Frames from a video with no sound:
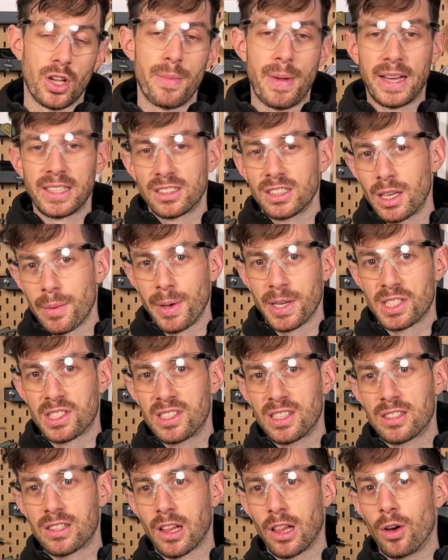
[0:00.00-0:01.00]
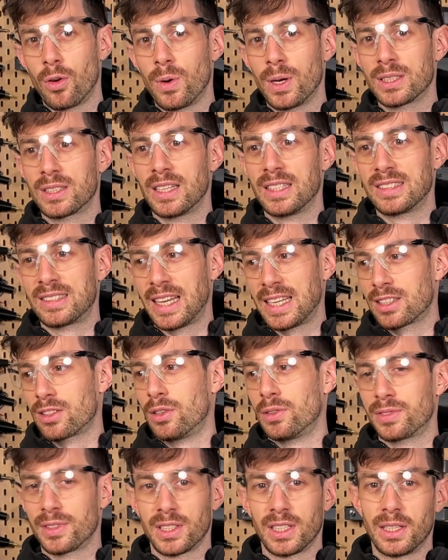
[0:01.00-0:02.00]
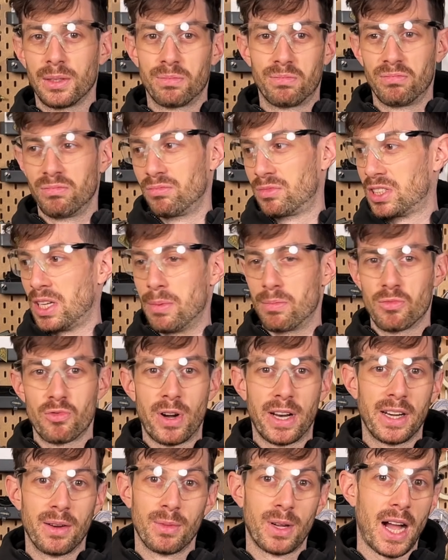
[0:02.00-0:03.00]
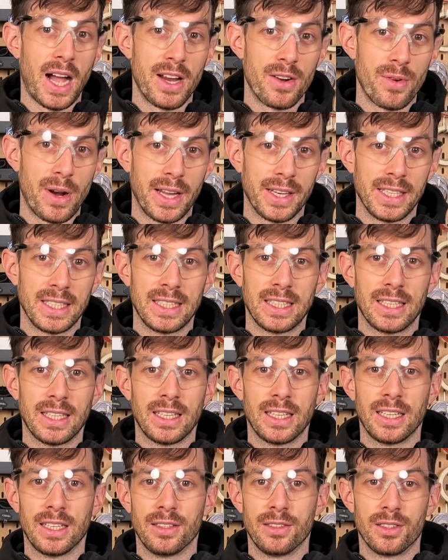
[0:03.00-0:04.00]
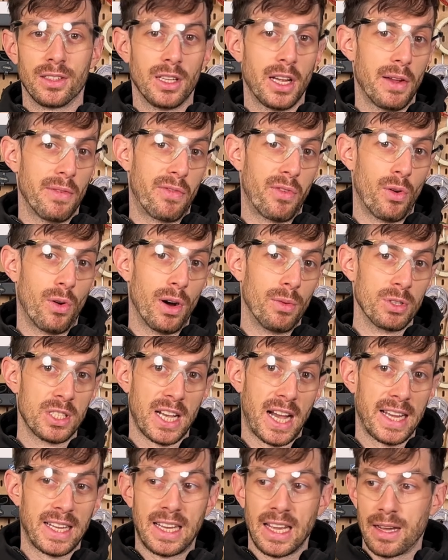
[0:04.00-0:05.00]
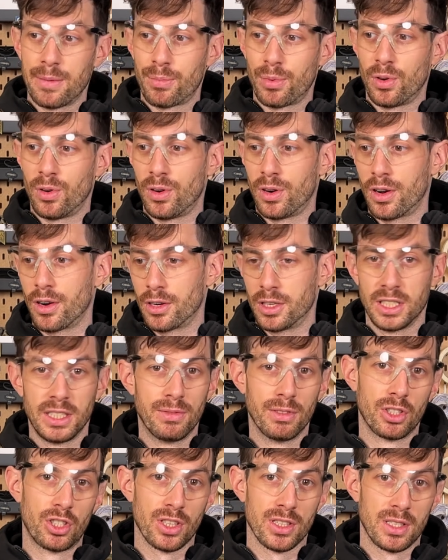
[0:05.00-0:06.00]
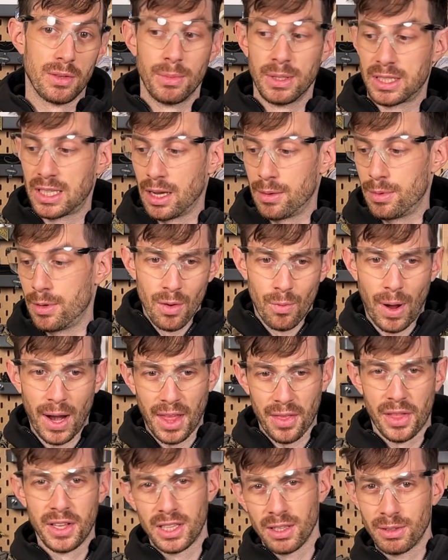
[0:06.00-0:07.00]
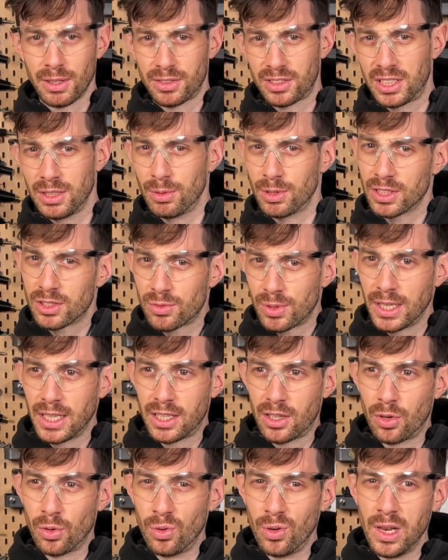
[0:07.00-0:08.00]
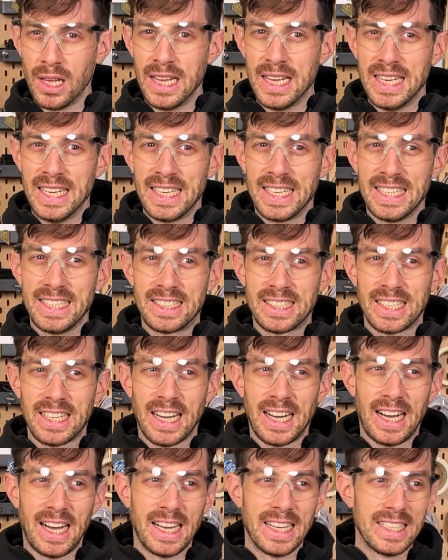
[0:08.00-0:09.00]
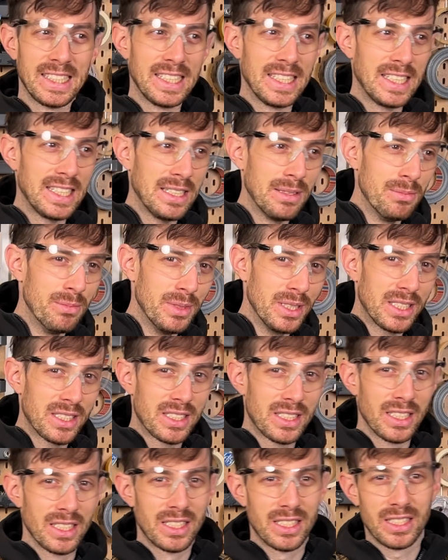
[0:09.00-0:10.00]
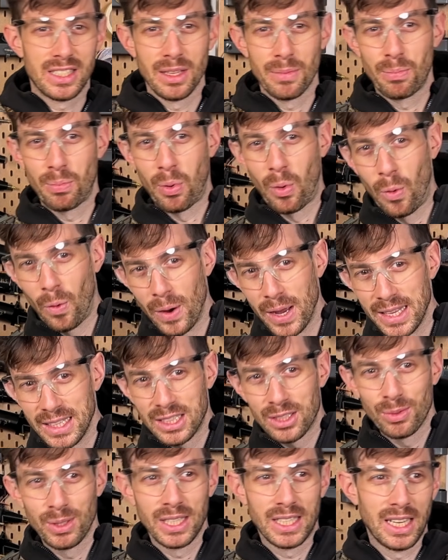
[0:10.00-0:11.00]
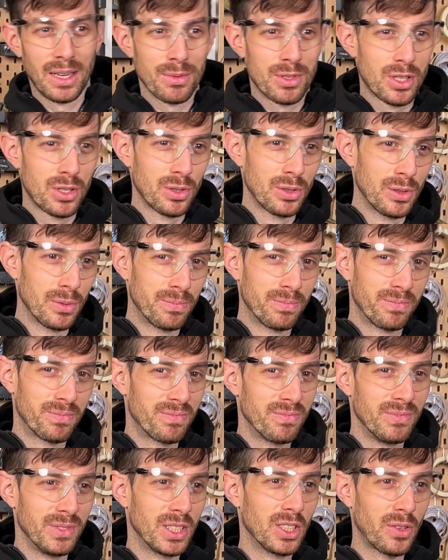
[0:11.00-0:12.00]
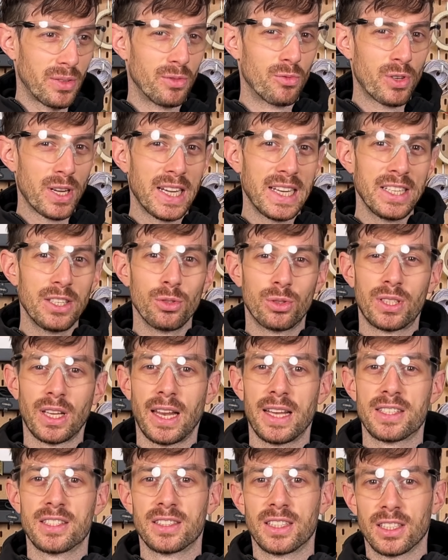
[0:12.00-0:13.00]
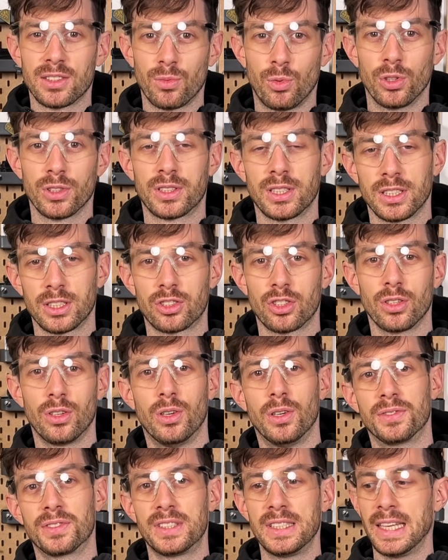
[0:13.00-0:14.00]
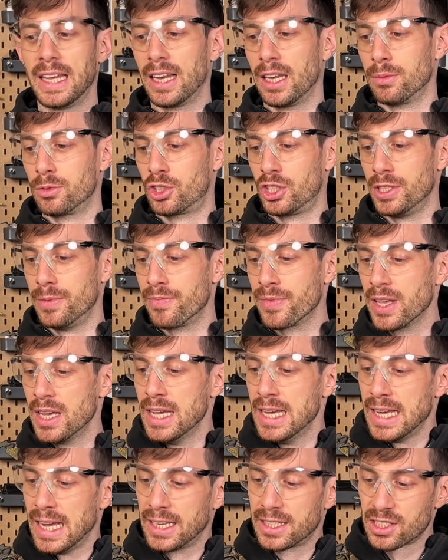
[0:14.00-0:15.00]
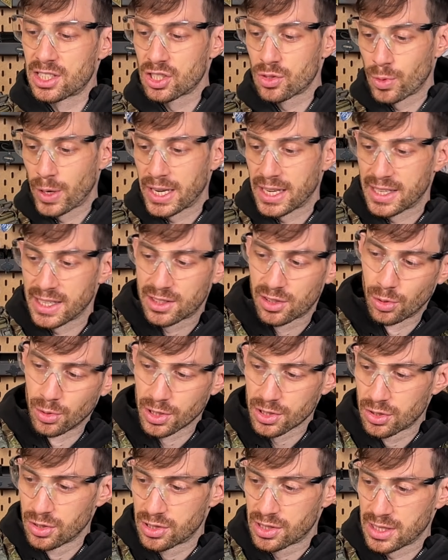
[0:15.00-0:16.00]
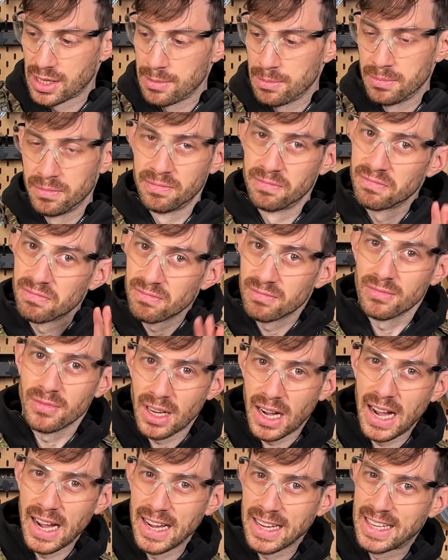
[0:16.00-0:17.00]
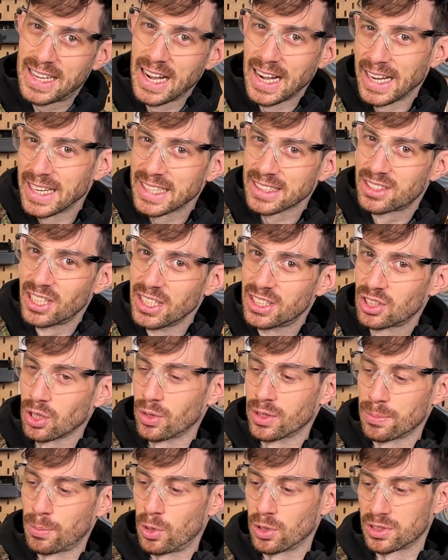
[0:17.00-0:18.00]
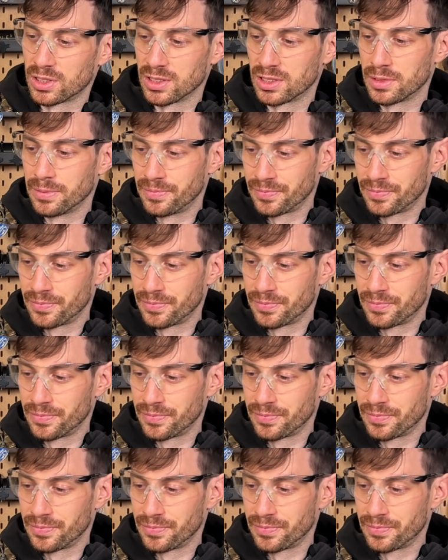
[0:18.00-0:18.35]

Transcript: your magazine capacity is lower than that of some random guy running an M4 with a high cap or even just a mid cap. While I think the VFC one is really cool, it kinda misses the point when it comes to really utilizing the advantage of the LMG. And this is where the Daytona system kinda ticks all the boxes.